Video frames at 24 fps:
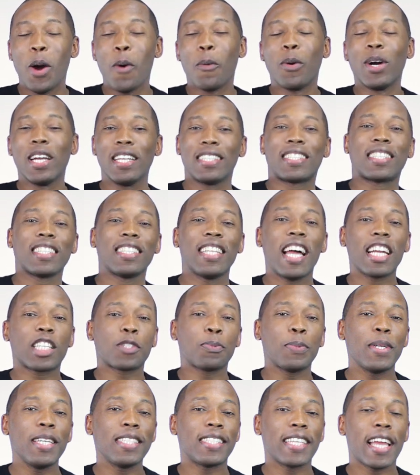will hit
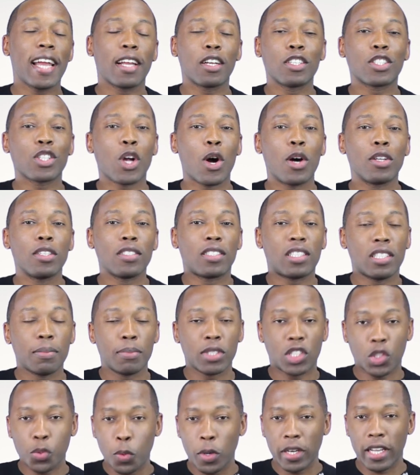select retailers on
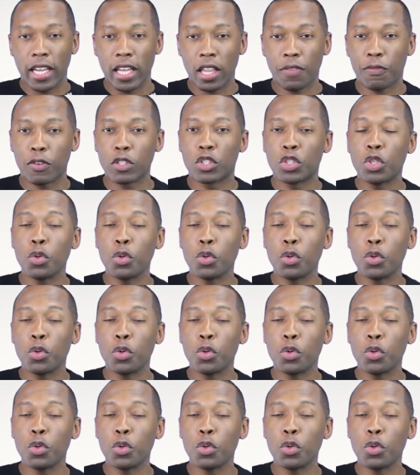December 20th for